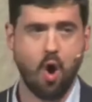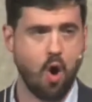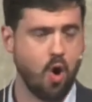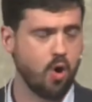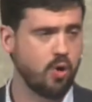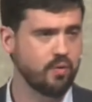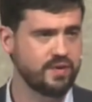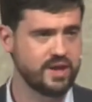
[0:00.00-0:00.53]

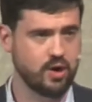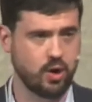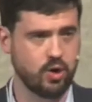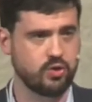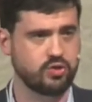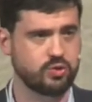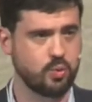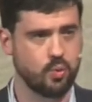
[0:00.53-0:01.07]
all the
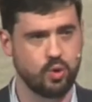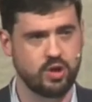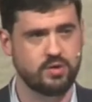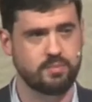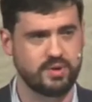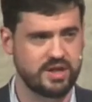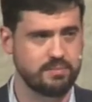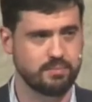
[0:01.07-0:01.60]
earth
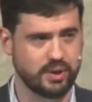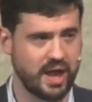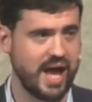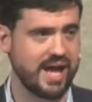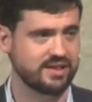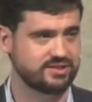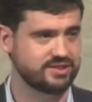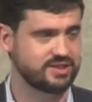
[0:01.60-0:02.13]
would be
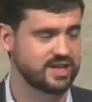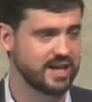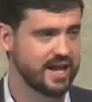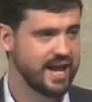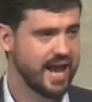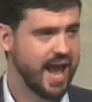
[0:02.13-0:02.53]
blessed.